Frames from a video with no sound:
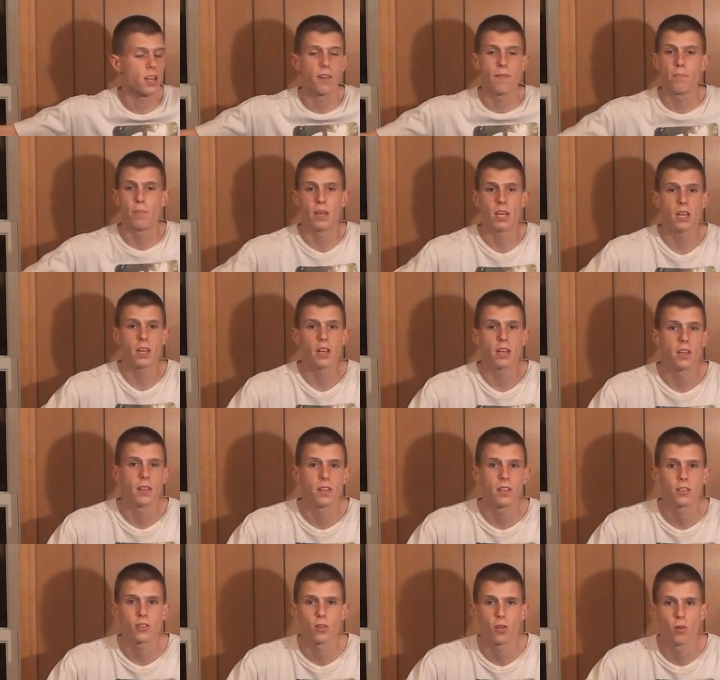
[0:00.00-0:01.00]
I've been in
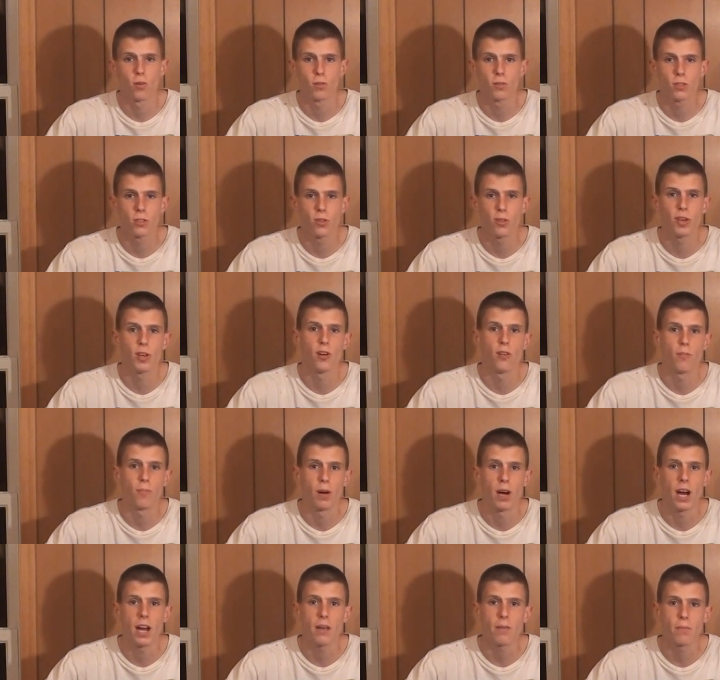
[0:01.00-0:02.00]
this old studio of
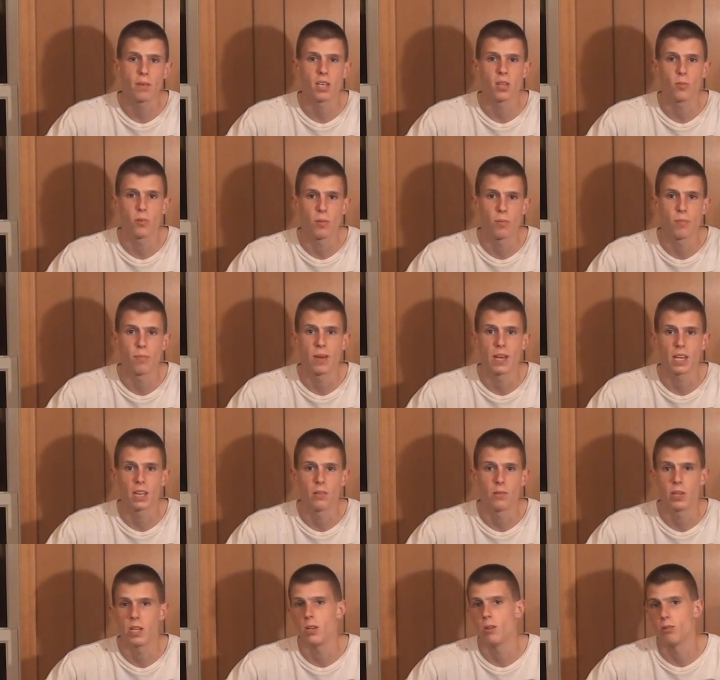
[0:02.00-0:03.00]
mine, being that we've been making
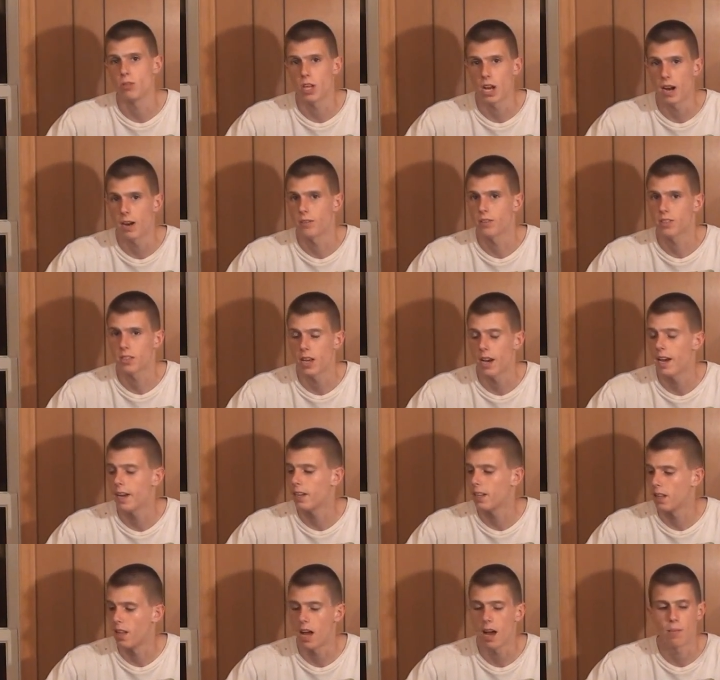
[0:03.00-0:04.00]
the videos
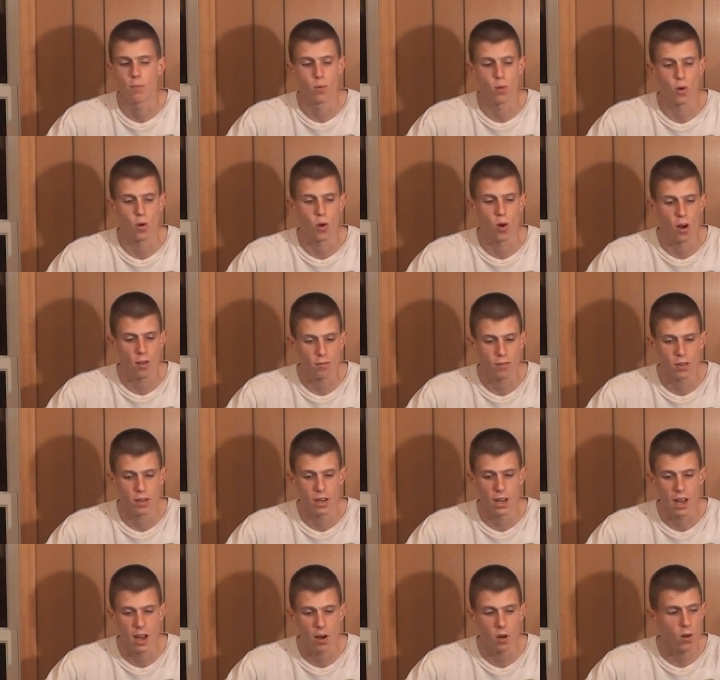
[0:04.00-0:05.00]
outside a lot more often
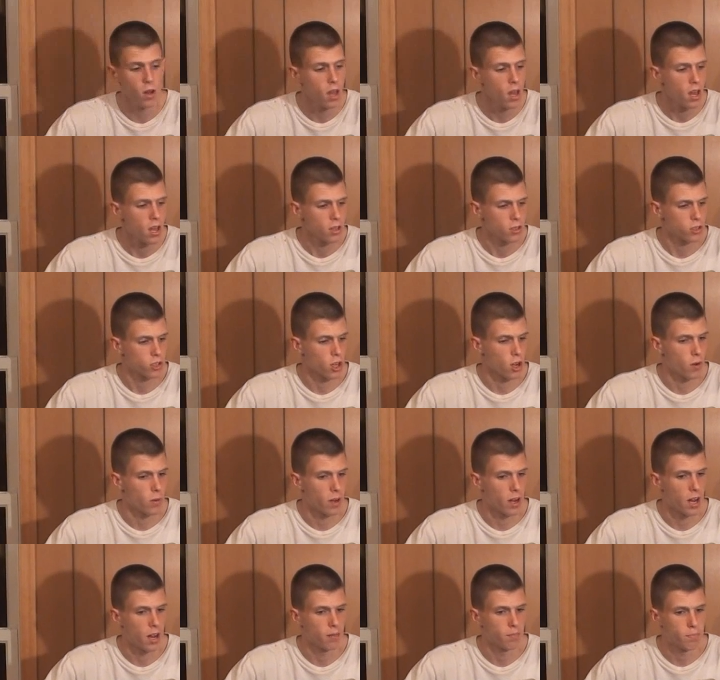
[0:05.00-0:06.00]
now.
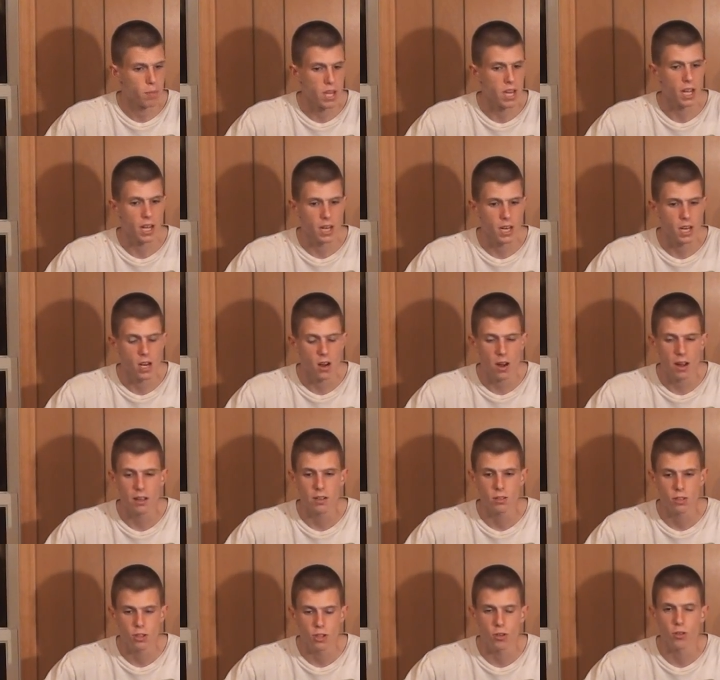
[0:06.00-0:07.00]
So being in here, I
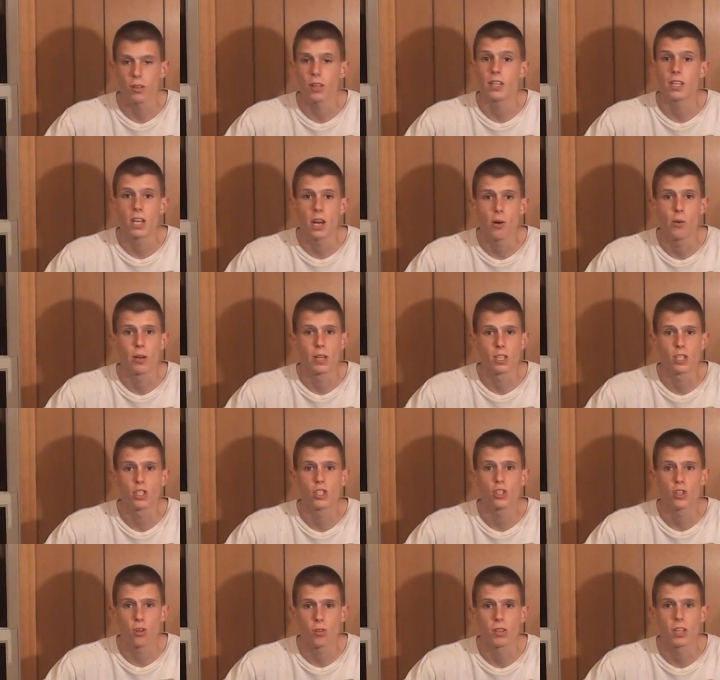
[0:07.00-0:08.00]
can certainly tell it is
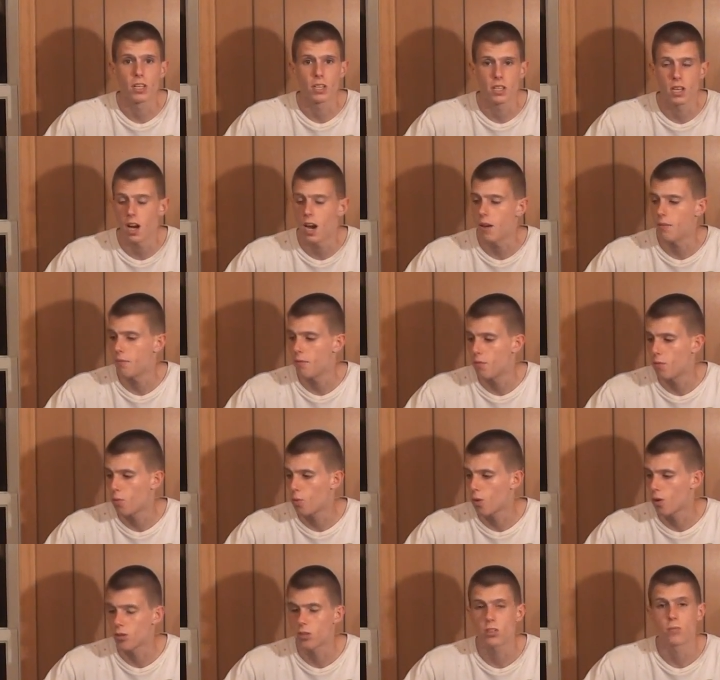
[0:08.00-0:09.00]
certainly time
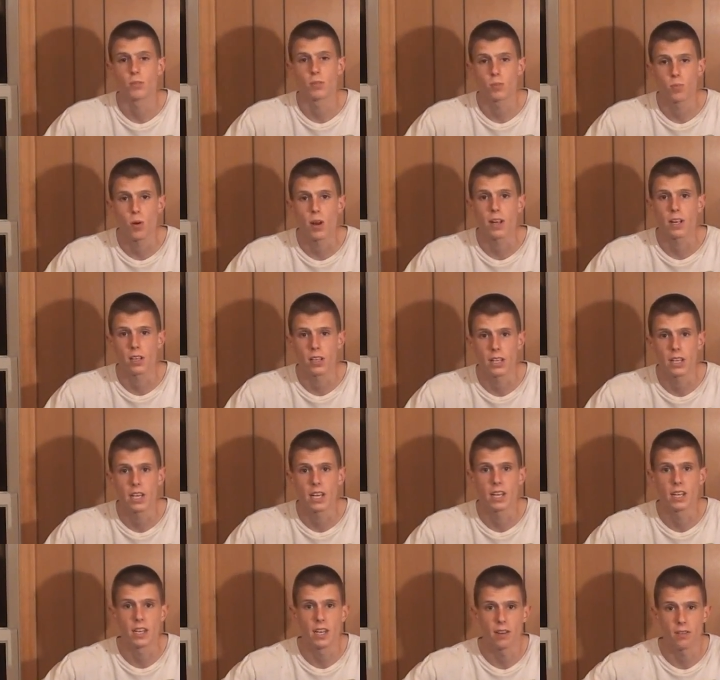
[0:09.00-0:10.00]
for some spring
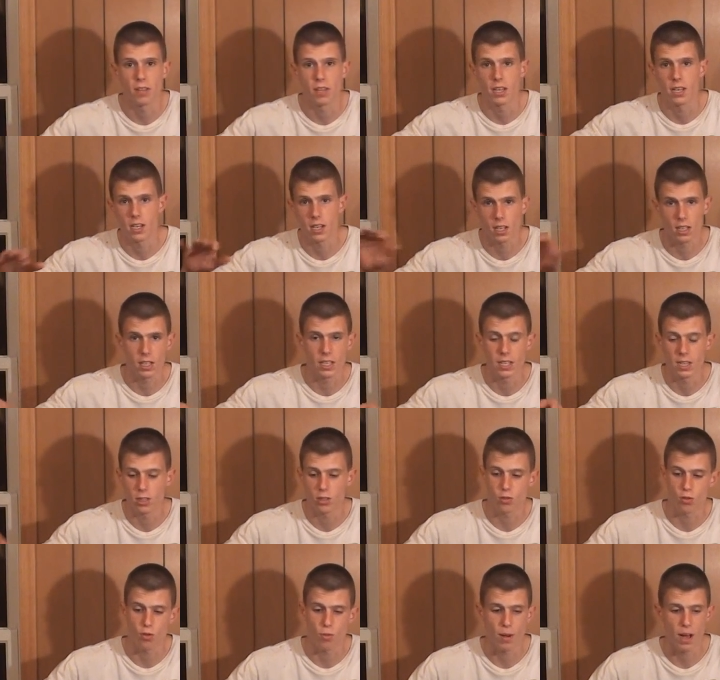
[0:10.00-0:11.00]
cleaning and definitely need to clean
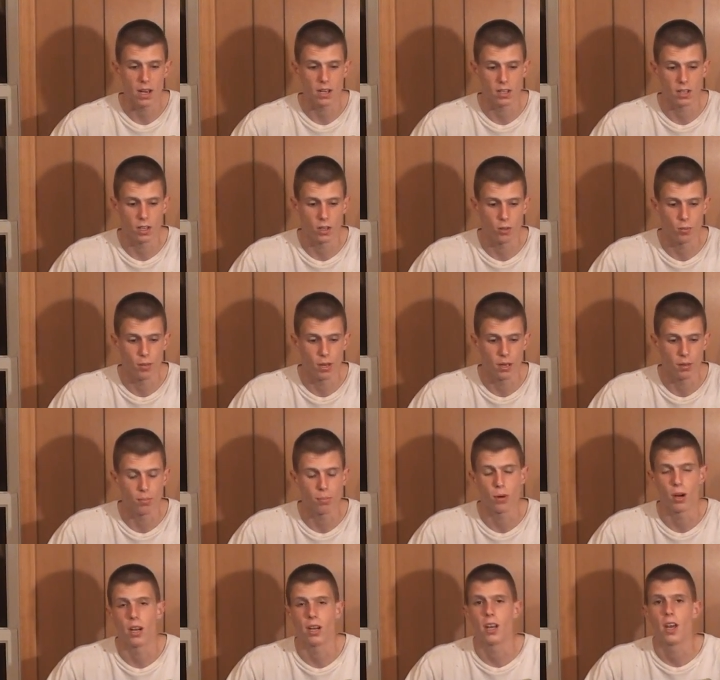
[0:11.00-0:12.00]
this room out a little bit,
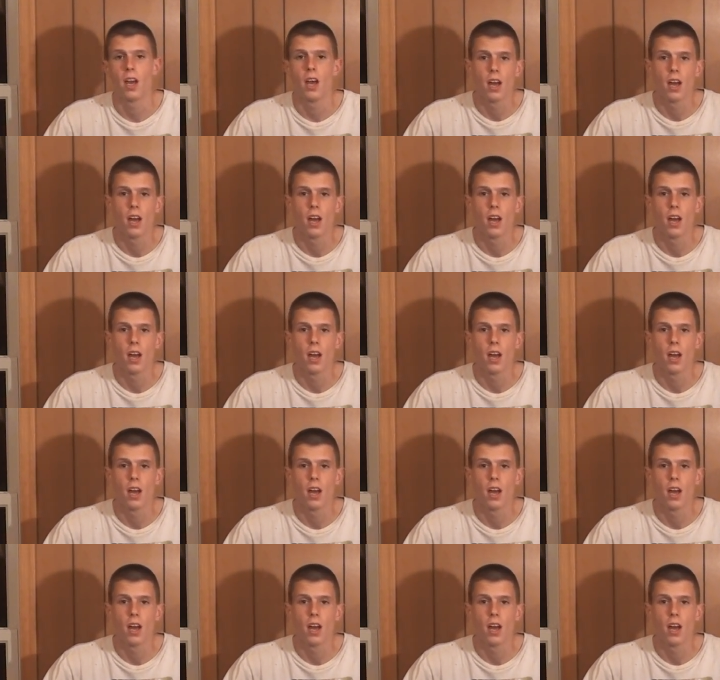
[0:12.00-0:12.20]
but